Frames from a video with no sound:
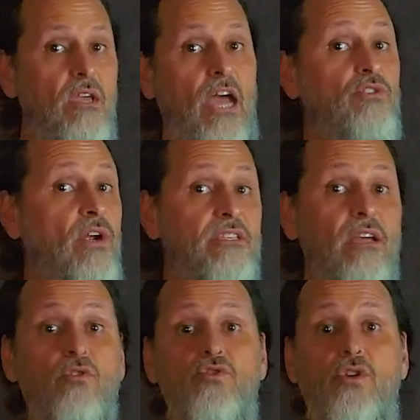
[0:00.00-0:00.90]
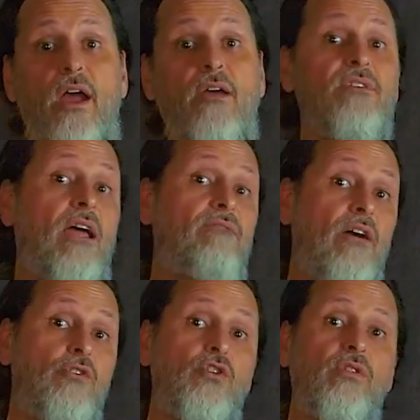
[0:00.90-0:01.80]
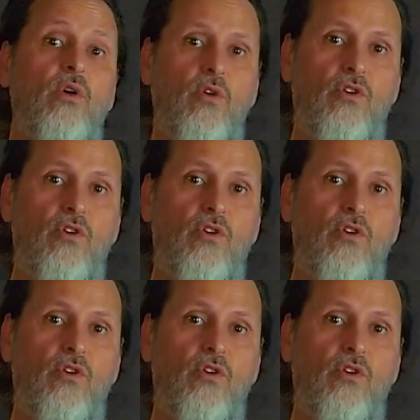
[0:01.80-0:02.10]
I tried several drives and I found 2 that work